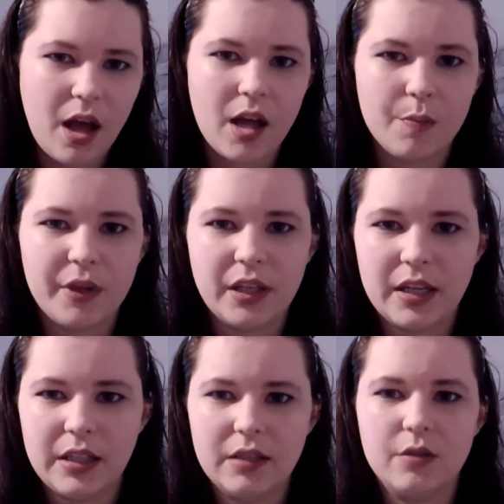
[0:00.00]
up, and I
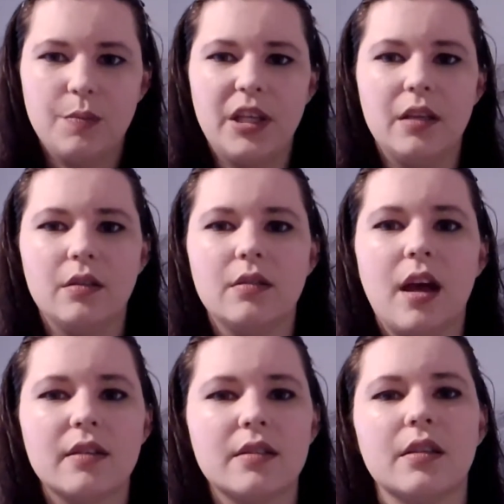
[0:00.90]
need to be
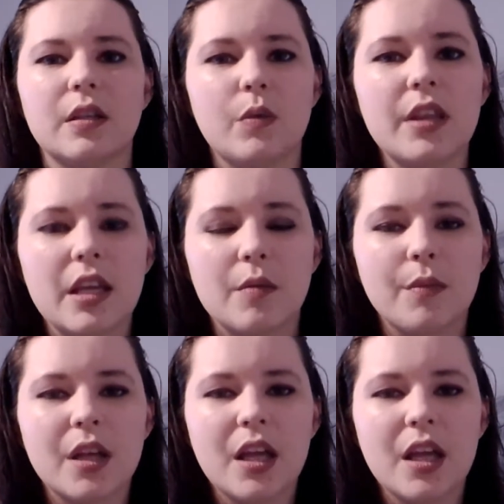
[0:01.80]
constantly with him.